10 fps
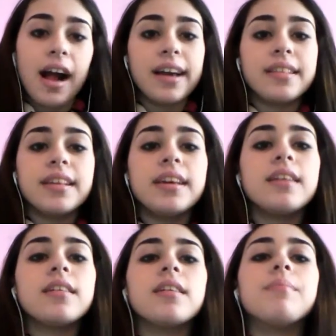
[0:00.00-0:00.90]
I
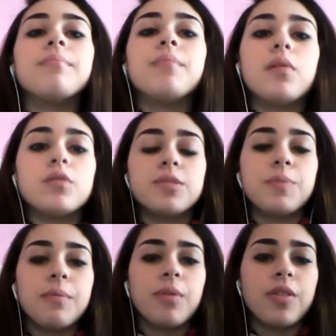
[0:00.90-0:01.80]
think most
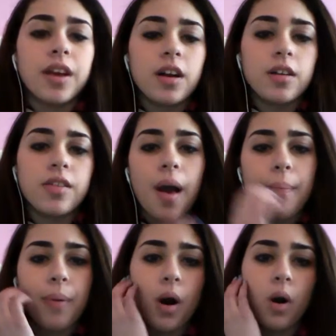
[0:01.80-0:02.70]
people think
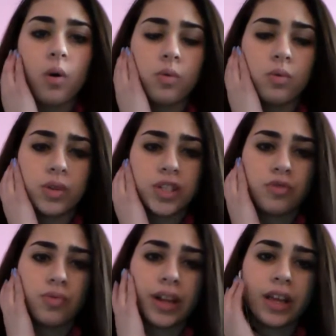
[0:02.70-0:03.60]
that Poe
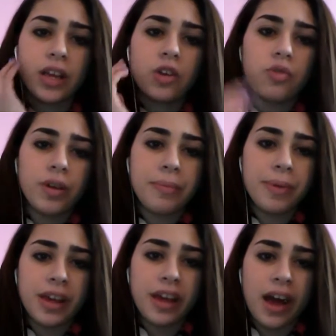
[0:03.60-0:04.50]
was really
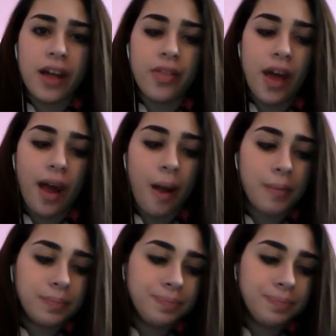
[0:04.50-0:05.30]
creepy and that